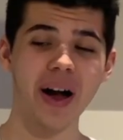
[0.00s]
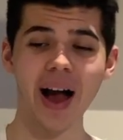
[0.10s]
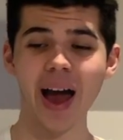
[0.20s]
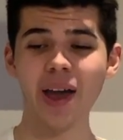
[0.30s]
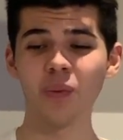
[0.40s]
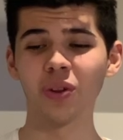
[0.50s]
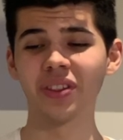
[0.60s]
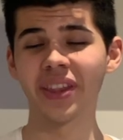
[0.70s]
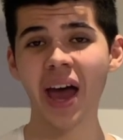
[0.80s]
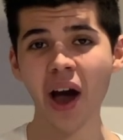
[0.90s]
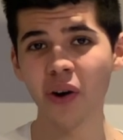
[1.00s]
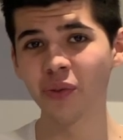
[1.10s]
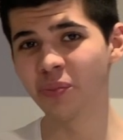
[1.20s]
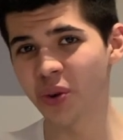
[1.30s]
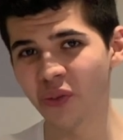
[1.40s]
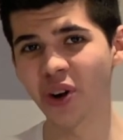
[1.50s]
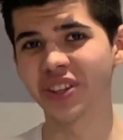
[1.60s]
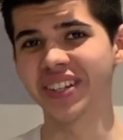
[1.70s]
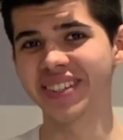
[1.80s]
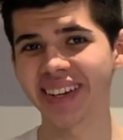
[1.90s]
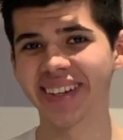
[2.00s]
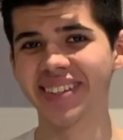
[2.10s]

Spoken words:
I will now move on to the second